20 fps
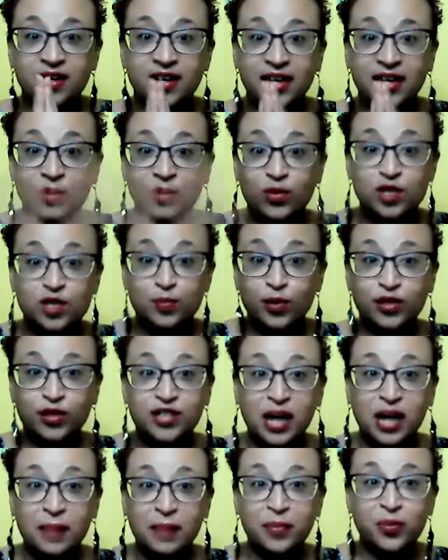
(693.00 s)
it was
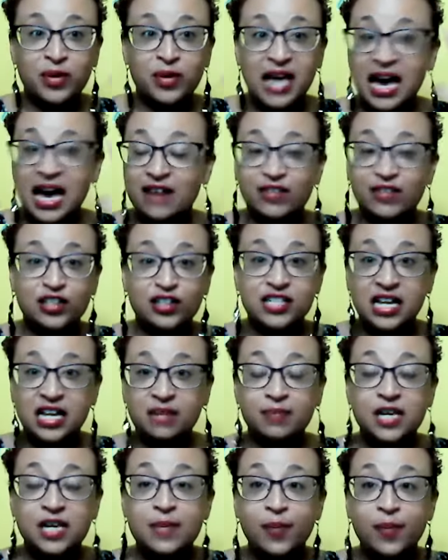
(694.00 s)
booked up we have our
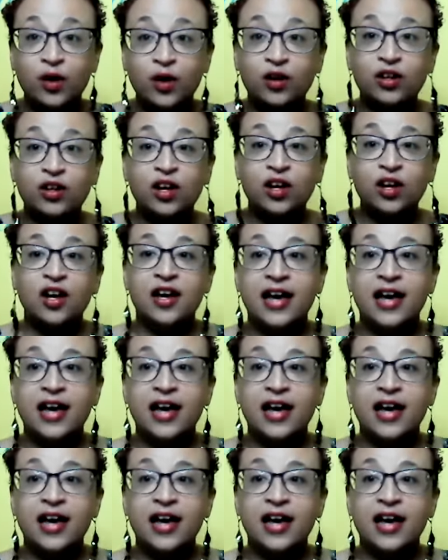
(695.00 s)
10 people